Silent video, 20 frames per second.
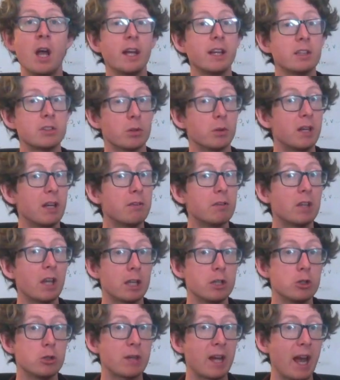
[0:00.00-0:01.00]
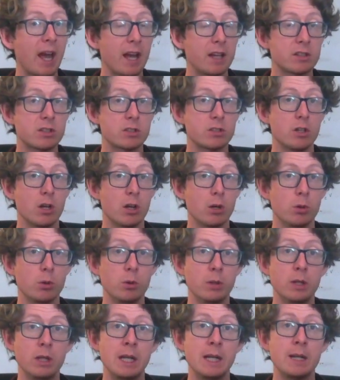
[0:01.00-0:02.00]
So, given that you can't
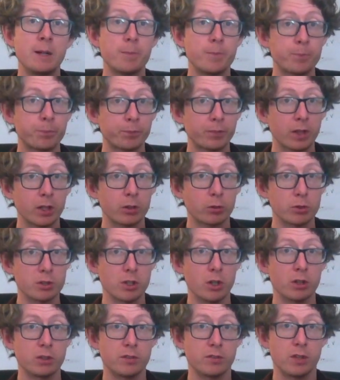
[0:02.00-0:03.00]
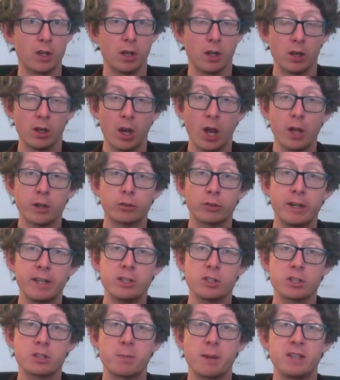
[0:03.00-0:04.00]
know the result of the lottery
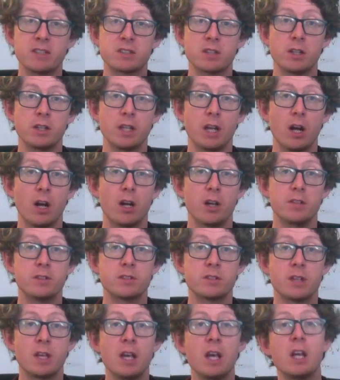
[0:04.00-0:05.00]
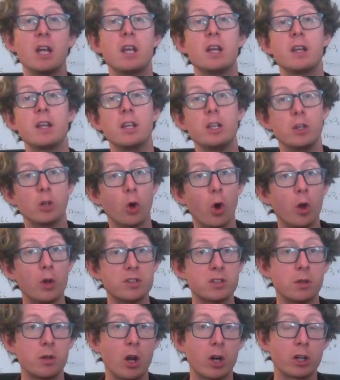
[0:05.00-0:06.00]
just based on the odds, you're
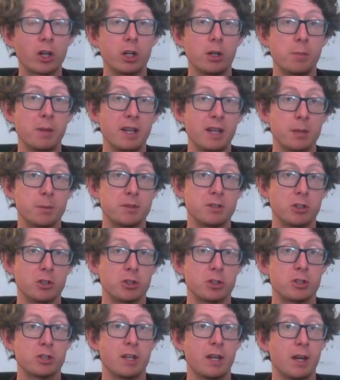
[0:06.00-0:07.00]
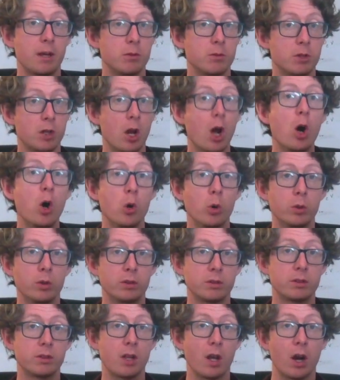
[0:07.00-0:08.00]
also not going to be in a position to now know
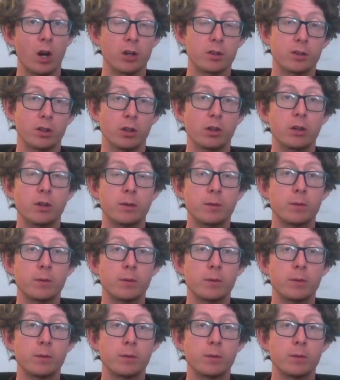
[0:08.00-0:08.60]
that Arthur